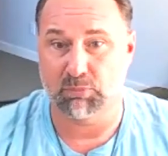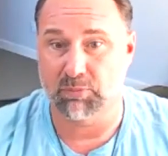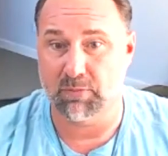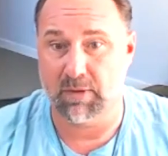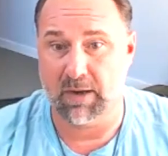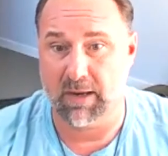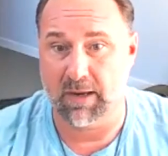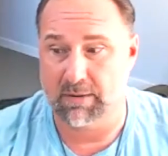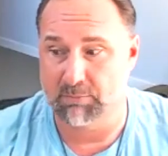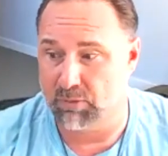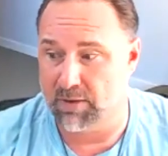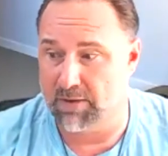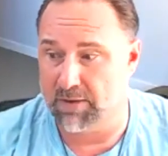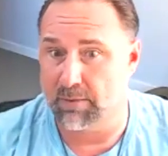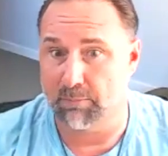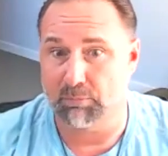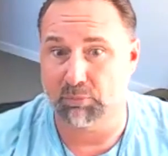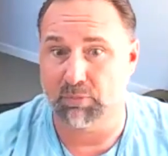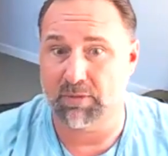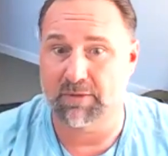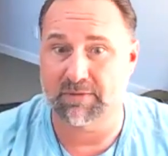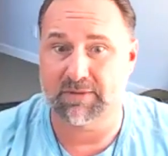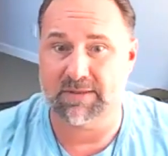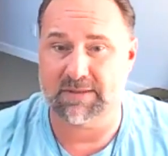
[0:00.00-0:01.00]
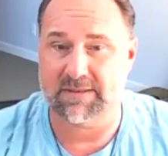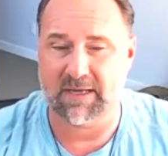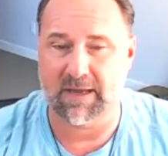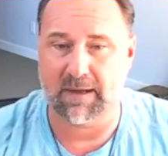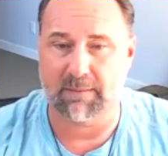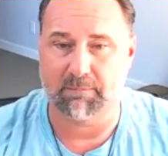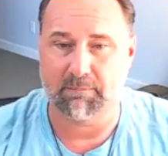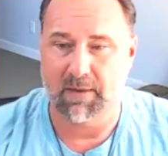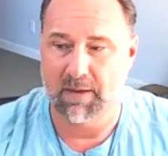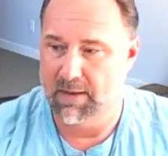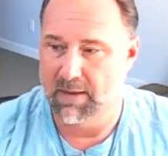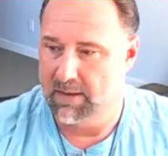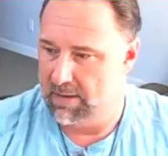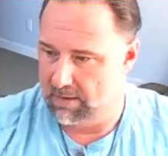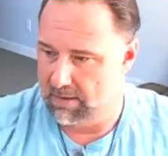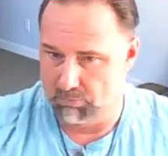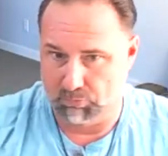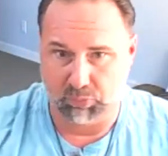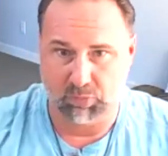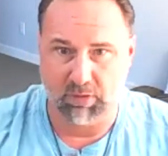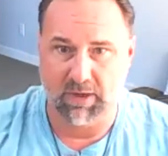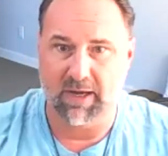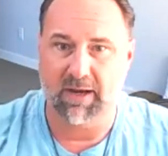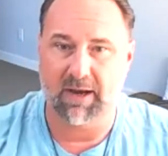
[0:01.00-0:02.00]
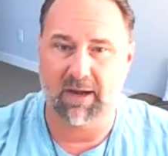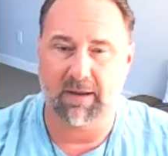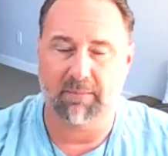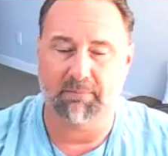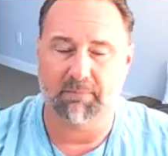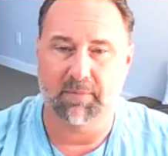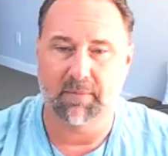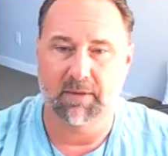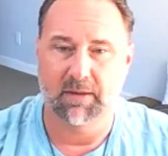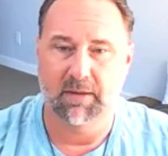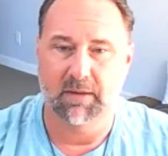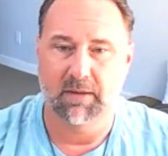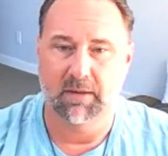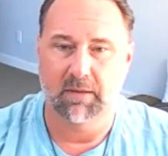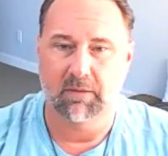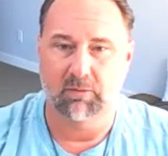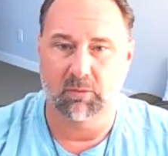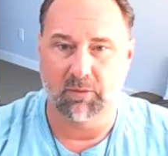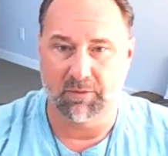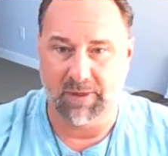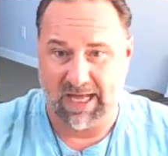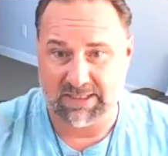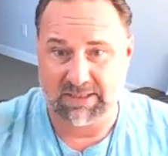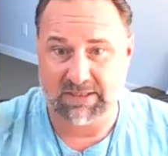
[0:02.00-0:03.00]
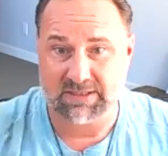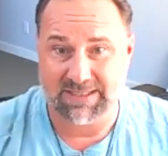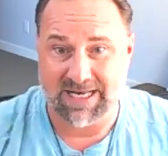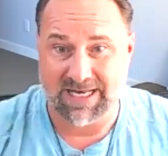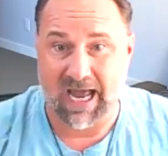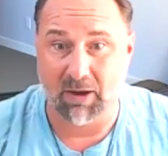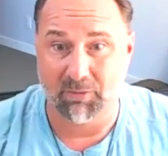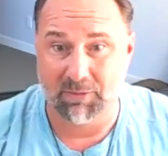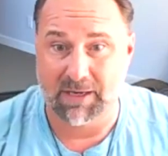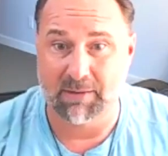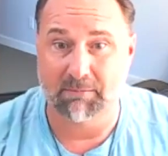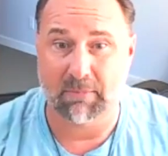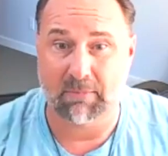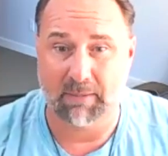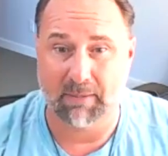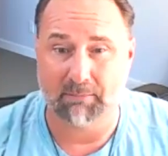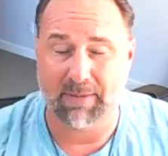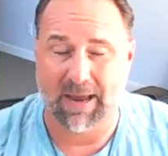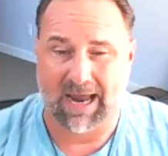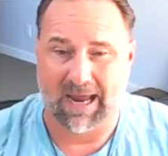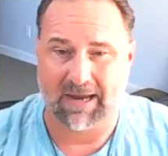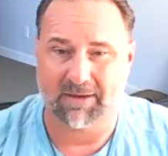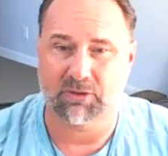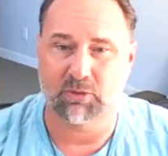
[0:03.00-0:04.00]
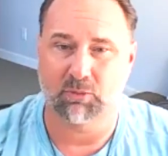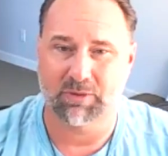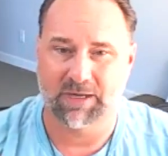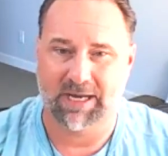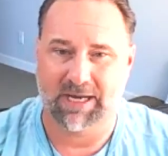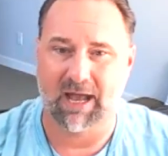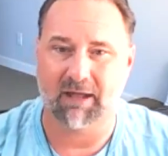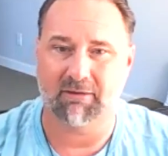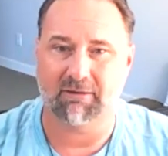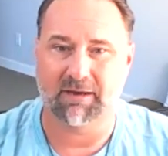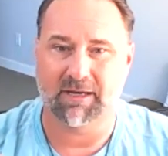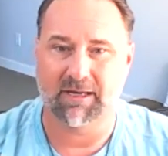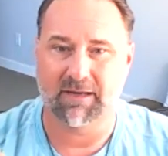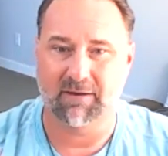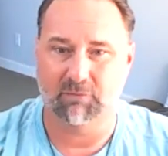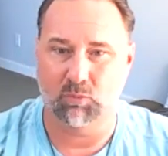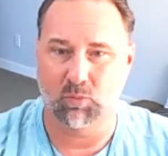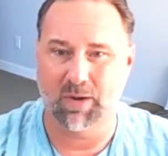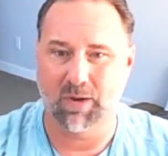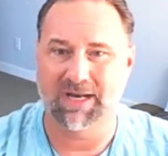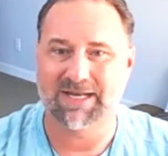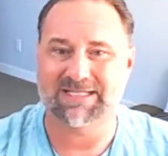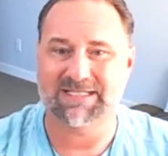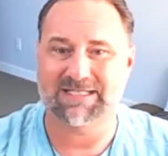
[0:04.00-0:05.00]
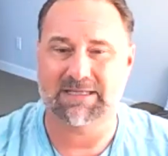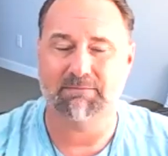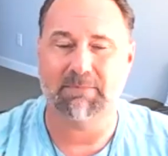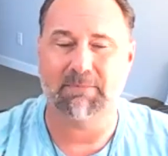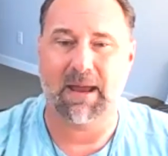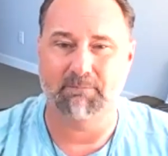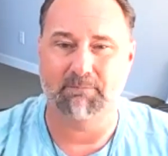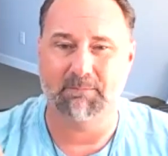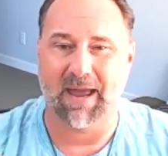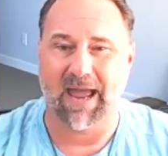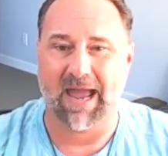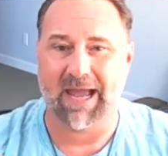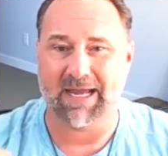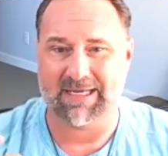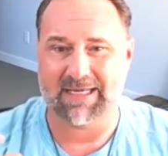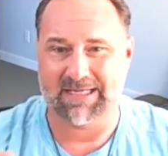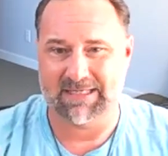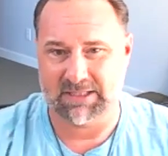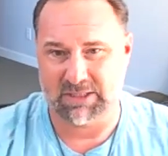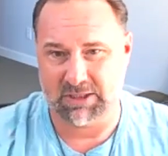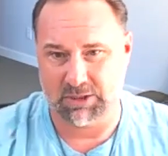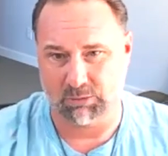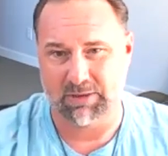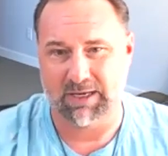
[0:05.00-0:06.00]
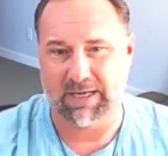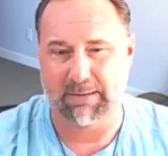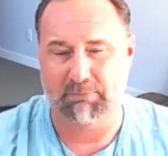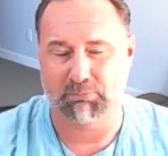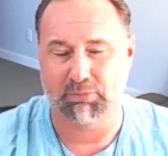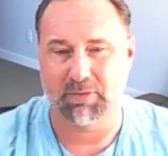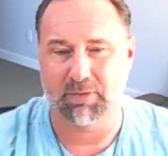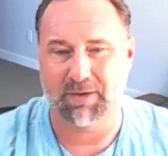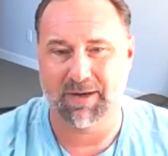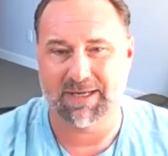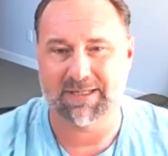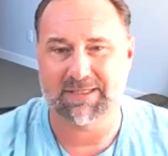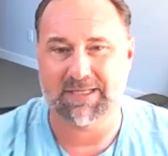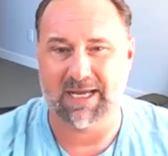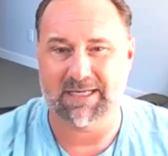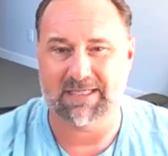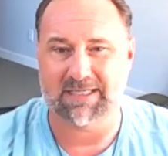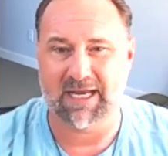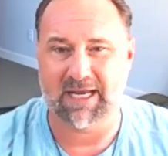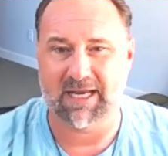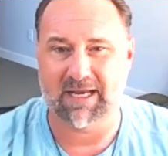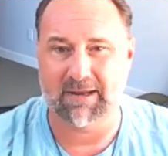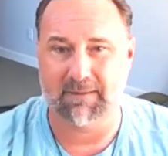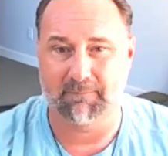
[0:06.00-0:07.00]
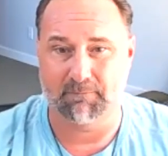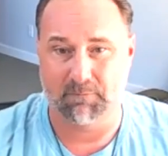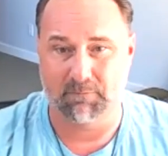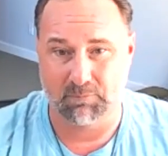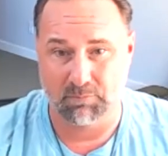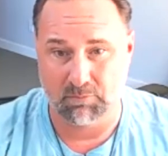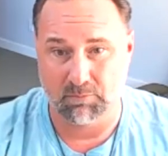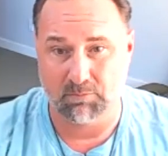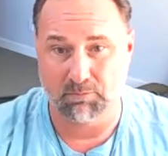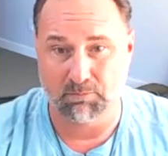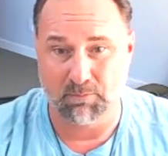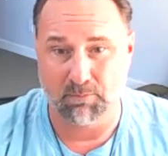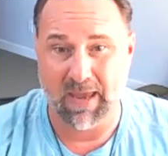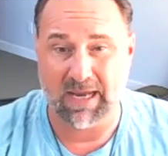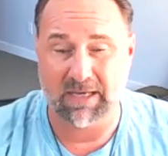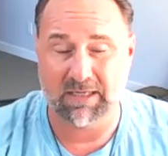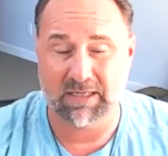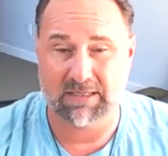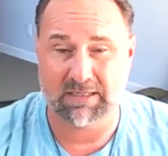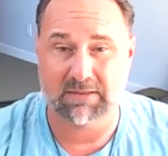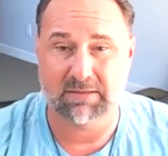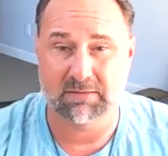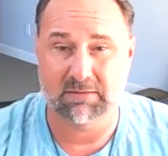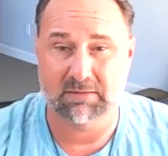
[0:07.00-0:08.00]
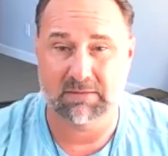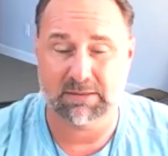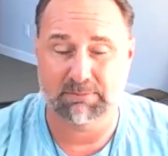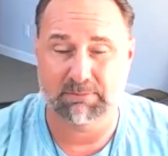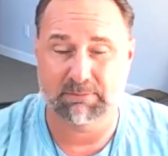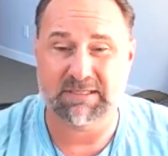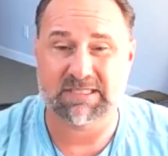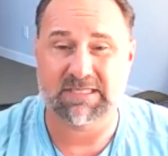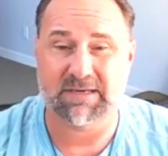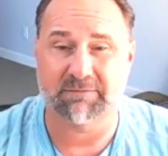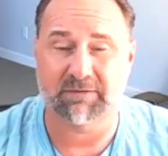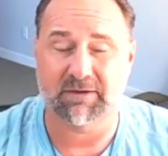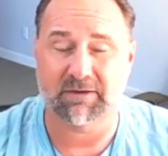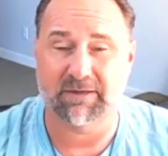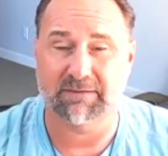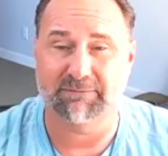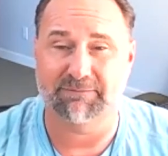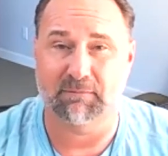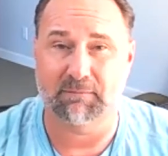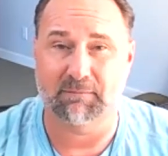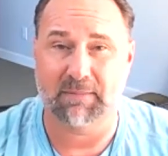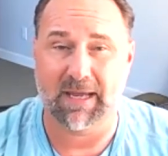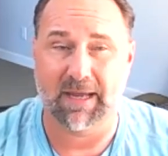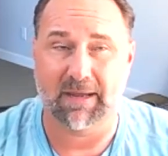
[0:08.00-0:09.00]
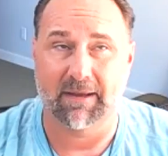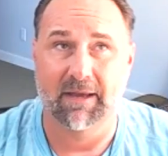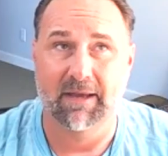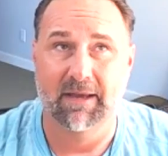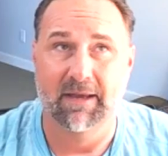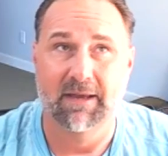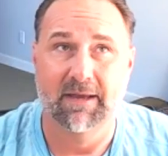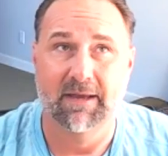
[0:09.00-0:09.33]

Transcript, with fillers: hey, printer, print this up, print it up. Well, that's now in my back. The reality of what is in my back is 3D printed titanium made specifically for me.